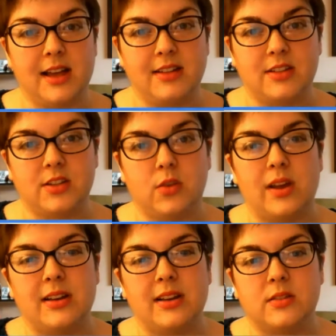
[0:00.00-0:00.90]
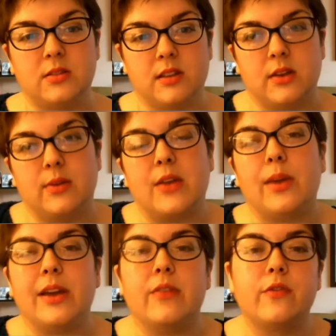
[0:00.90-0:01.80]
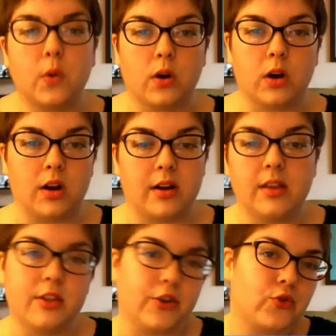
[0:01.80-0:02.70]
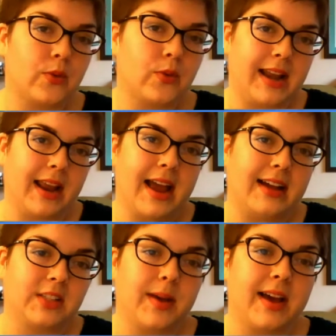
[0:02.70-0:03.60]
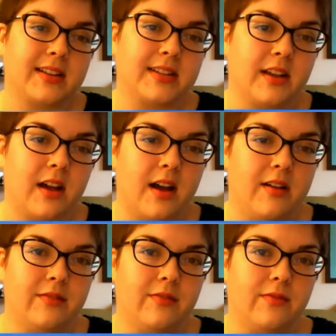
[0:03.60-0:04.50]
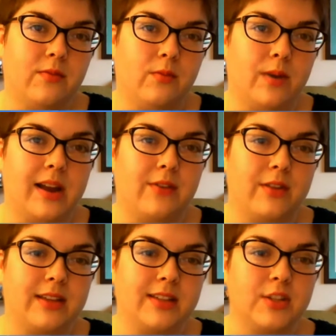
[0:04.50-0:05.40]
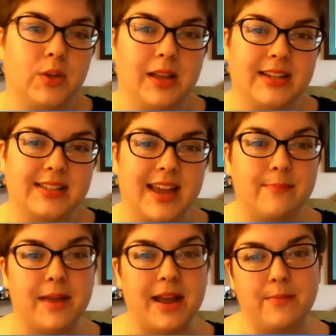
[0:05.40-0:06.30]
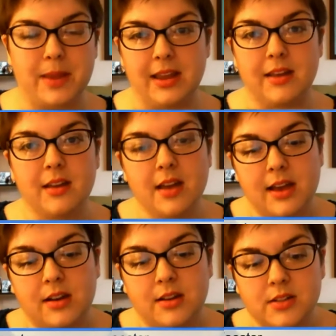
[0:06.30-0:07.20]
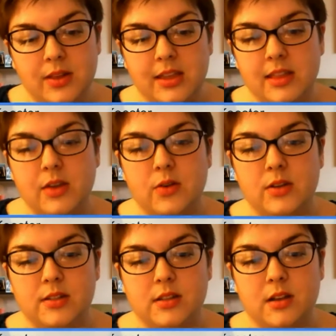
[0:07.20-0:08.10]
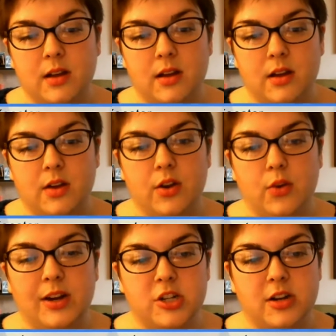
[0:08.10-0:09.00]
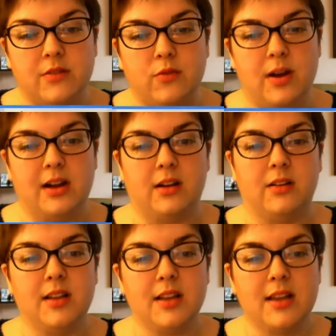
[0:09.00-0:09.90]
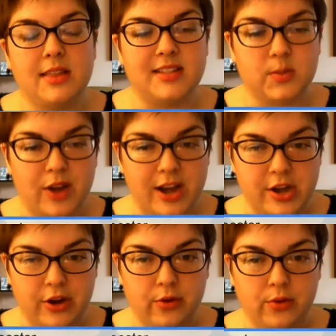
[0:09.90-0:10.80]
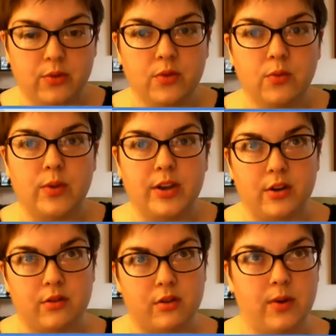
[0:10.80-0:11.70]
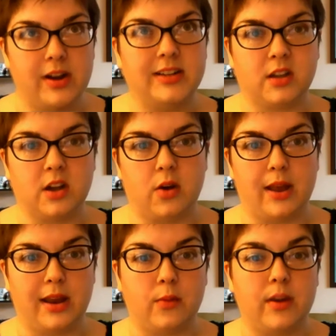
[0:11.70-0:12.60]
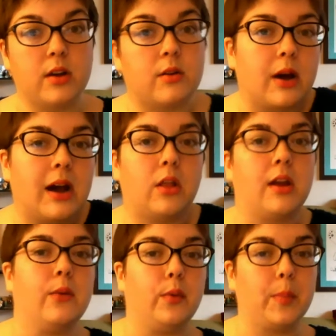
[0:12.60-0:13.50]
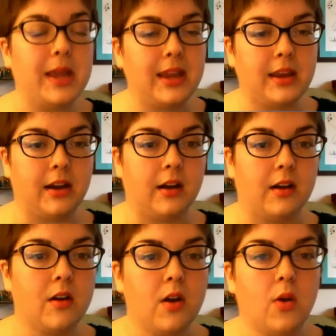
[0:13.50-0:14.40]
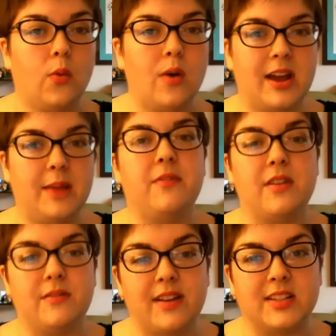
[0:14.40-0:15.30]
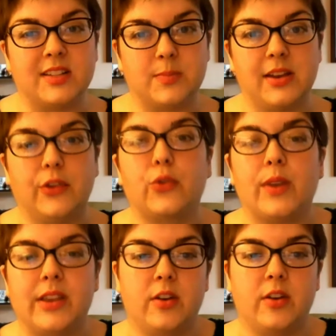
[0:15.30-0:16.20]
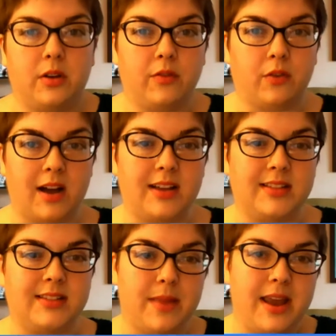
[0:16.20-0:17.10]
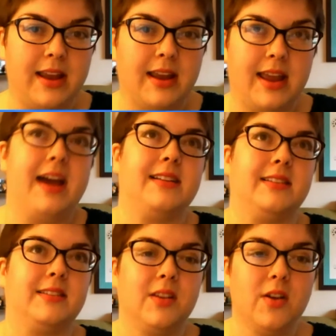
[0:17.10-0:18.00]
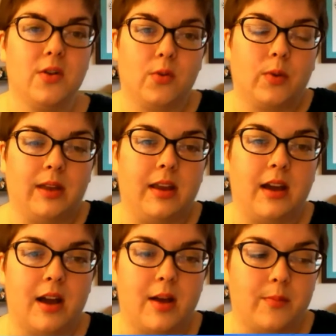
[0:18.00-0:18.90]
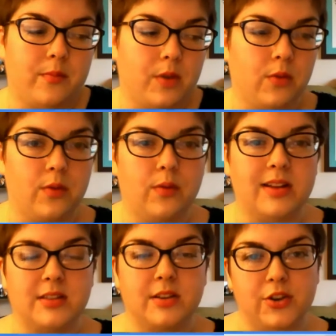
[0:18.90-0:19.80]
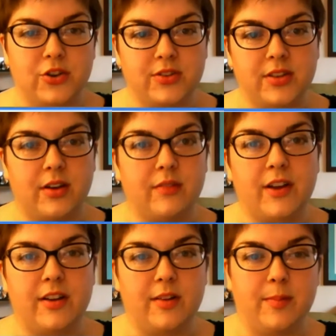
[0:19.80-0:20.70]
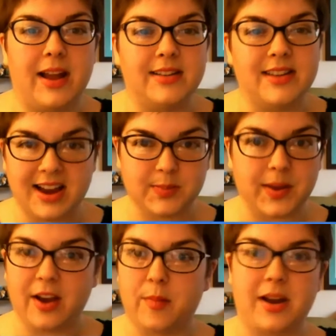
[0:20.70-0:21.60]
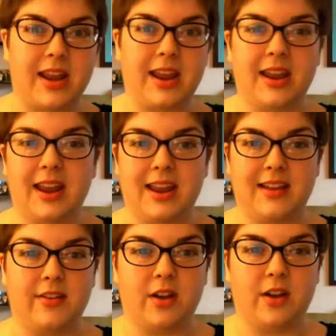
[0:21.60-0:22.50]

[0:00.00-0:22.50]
And so can we afford the training aspect of whatever this new landscape might be? And also I think there was a good question of, well, this is brand new. We don't know where it's going. We don't know how long it will be here. what type of investment is reasonable for us to make as really institutions that are funded by taxpayer money and